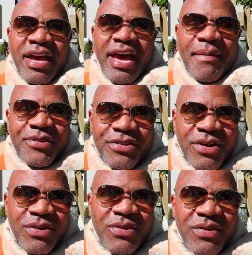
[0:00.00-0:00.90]

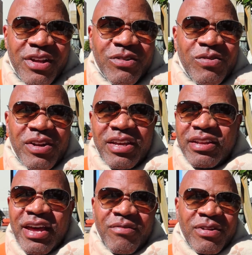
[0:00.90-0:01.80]
episodes. It's really
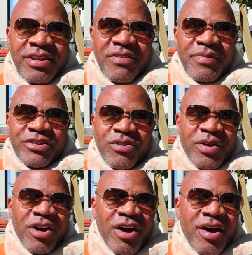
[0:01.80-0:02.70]
nothing much
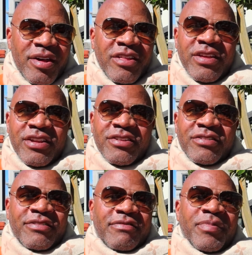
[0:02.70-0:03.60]
going on, and then it
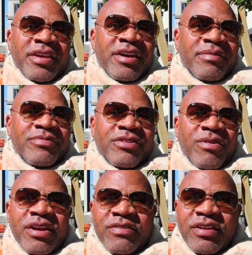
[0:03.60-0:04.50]
just becomes
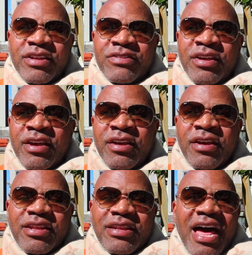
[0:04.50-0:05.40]
crazy. It's a
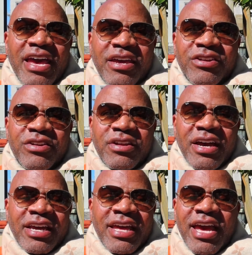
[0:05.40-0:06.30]

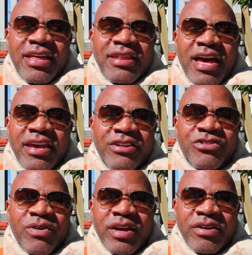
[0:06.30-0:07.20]
gay lion
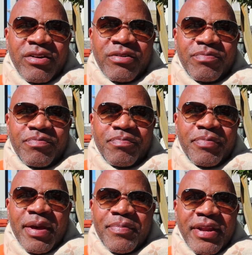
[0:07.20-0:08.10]
trainer
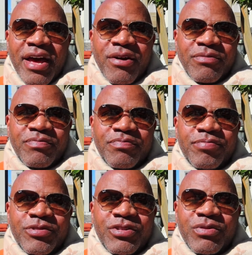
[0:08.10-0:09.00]
pimping out
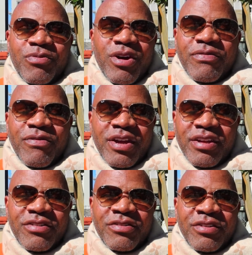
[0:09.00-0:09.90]
2
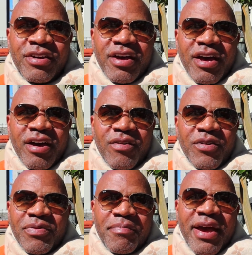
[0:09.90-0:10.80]
boyfriends
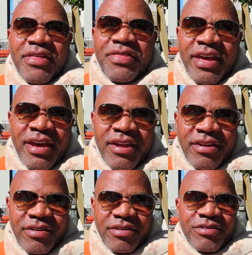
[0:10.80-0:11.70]
with meth
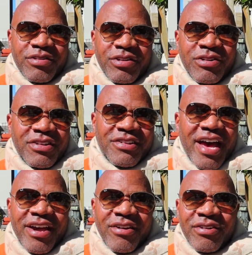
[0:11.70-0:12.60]
and using
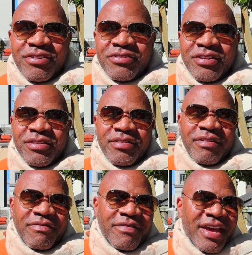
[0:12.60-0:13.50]
tigers in
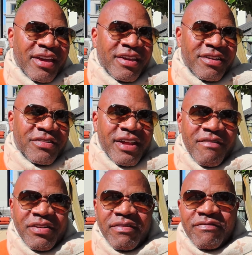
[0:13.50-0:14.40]
Vegas, and
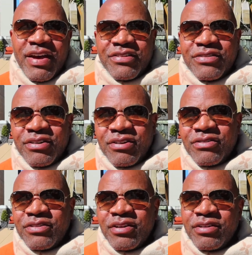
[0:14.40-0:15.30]
having
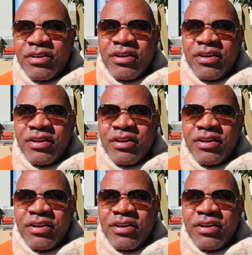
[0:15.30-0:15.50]
investors and